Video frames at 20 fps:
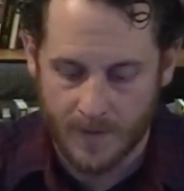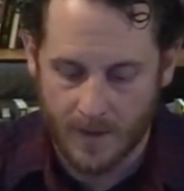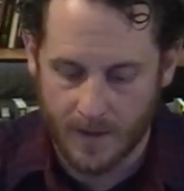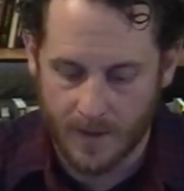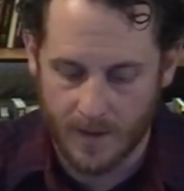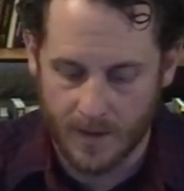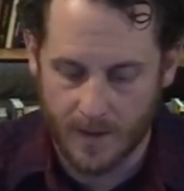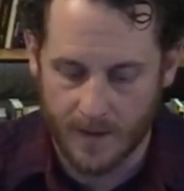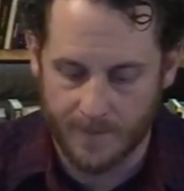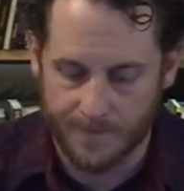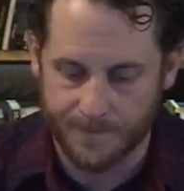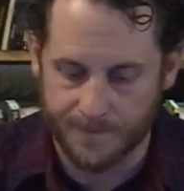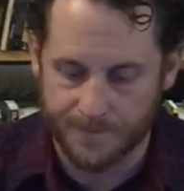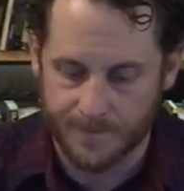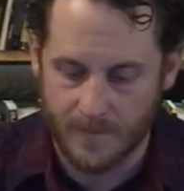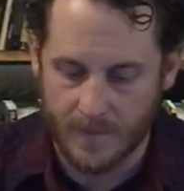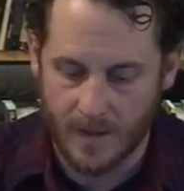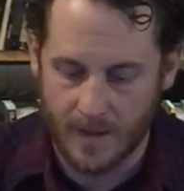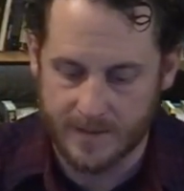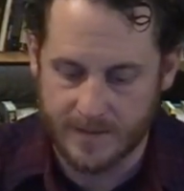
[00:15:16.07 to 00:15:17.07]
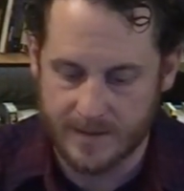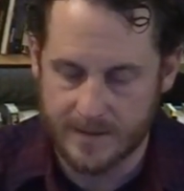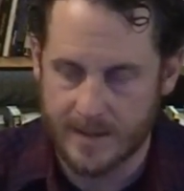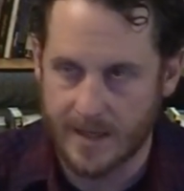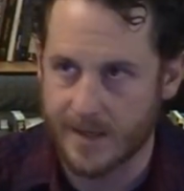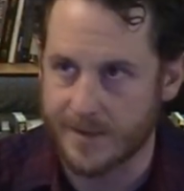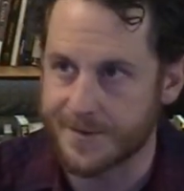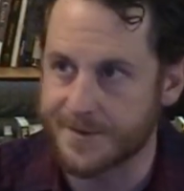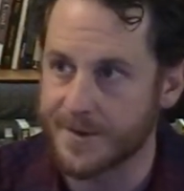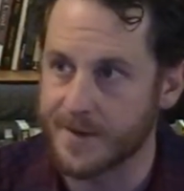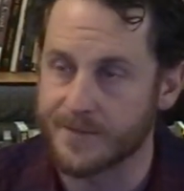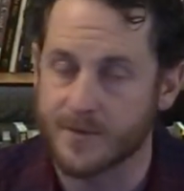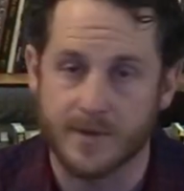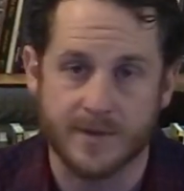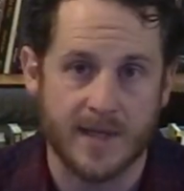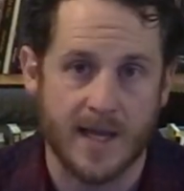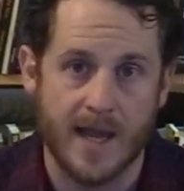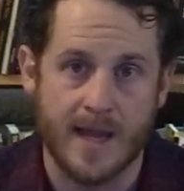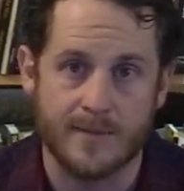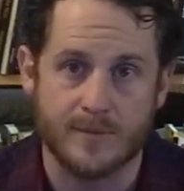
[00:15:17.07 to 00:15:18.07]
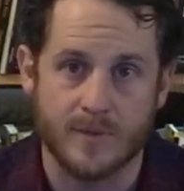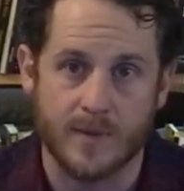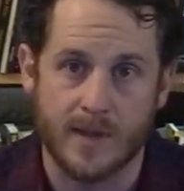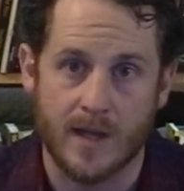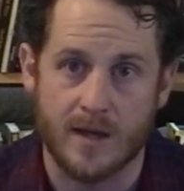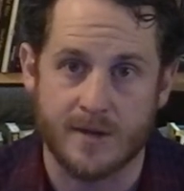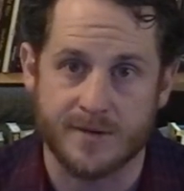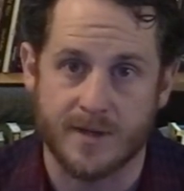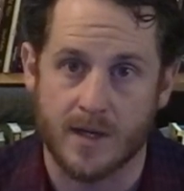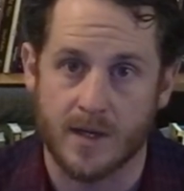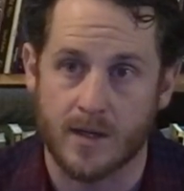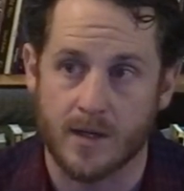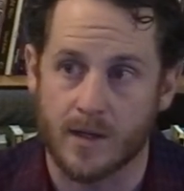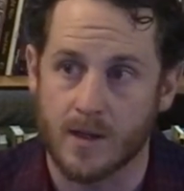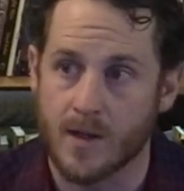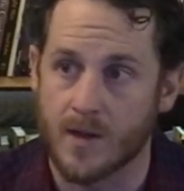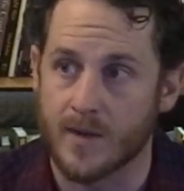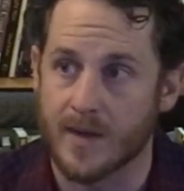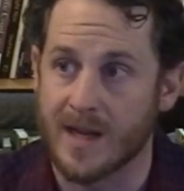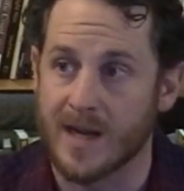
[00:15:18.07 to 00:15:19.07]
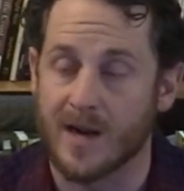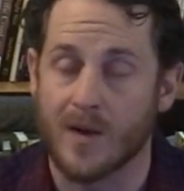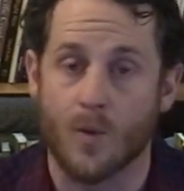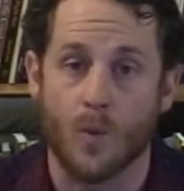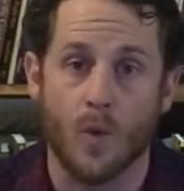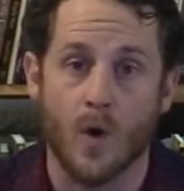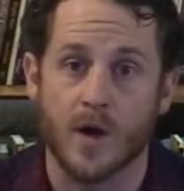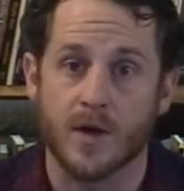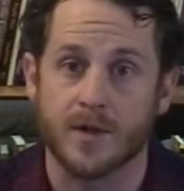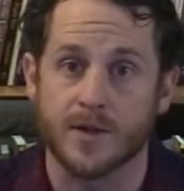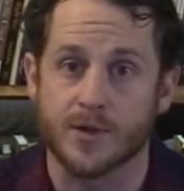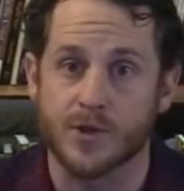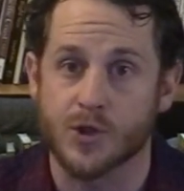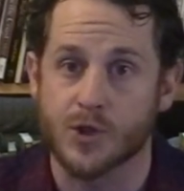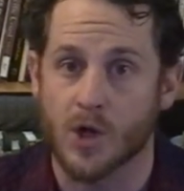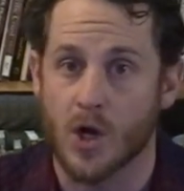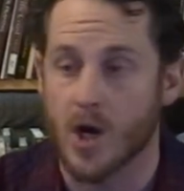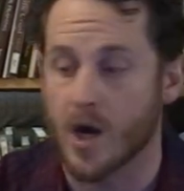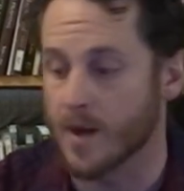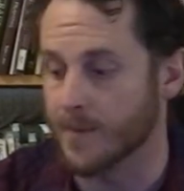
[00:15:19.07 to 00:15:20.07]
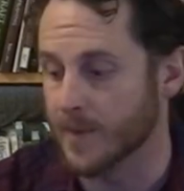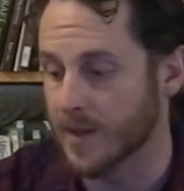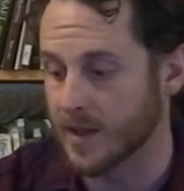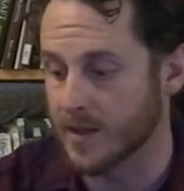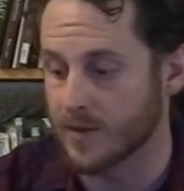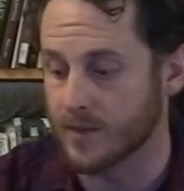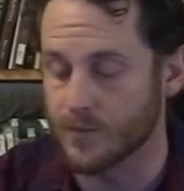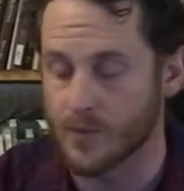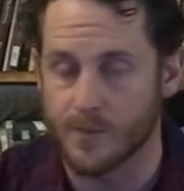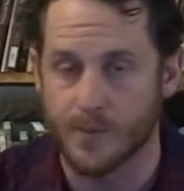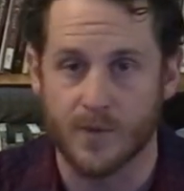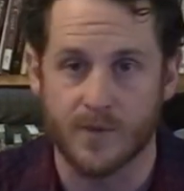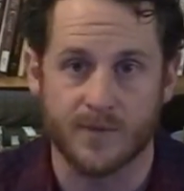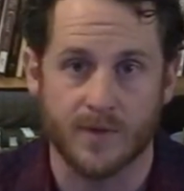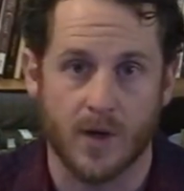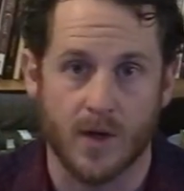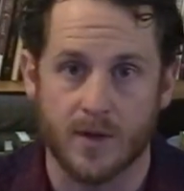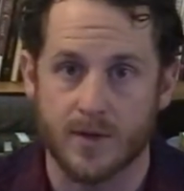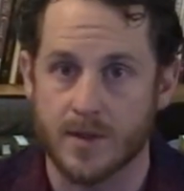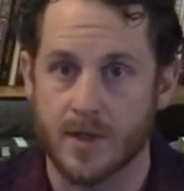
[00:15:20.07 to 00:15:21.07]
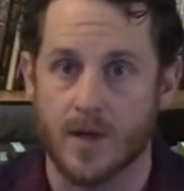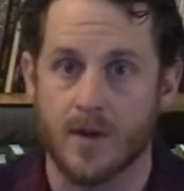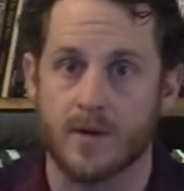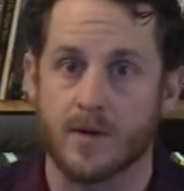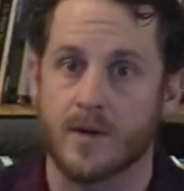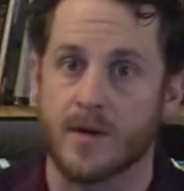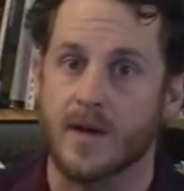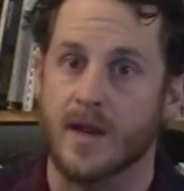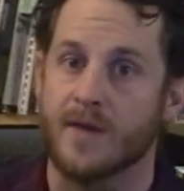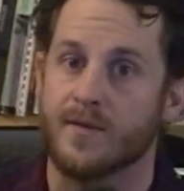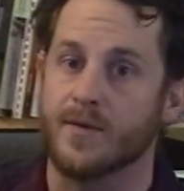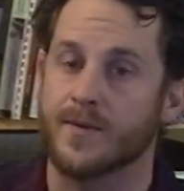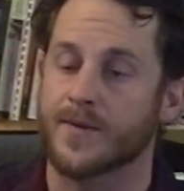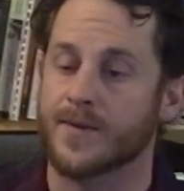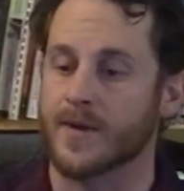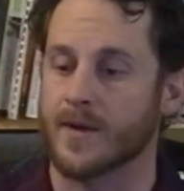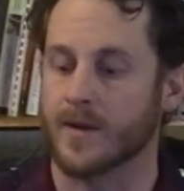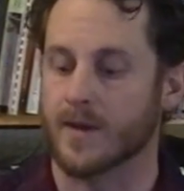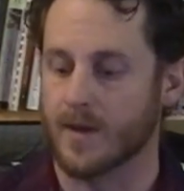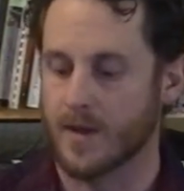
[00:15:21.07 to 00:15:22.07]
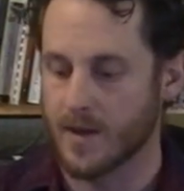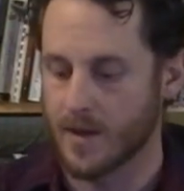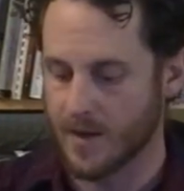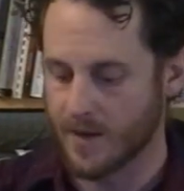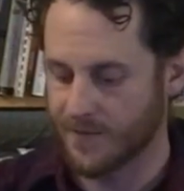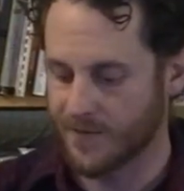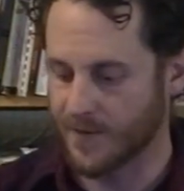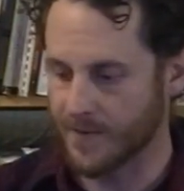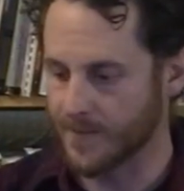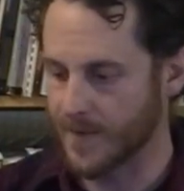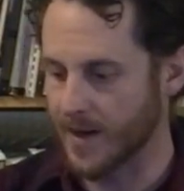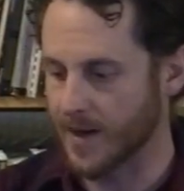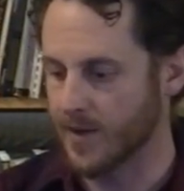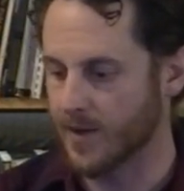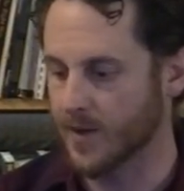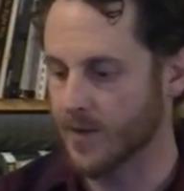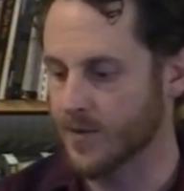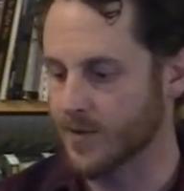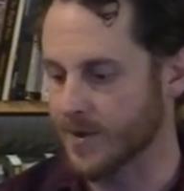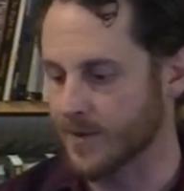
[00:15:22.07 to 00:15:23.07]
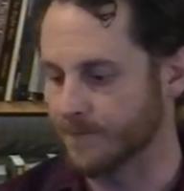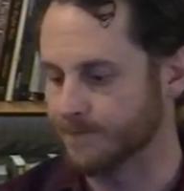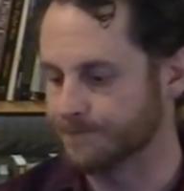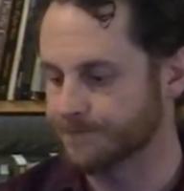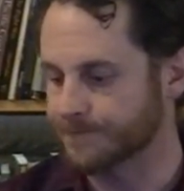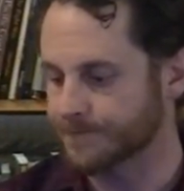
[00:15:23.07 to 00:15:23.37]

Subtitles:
I did that several times when I was on alone, and it worked a charm. It removed all the odor and everything from my clothing.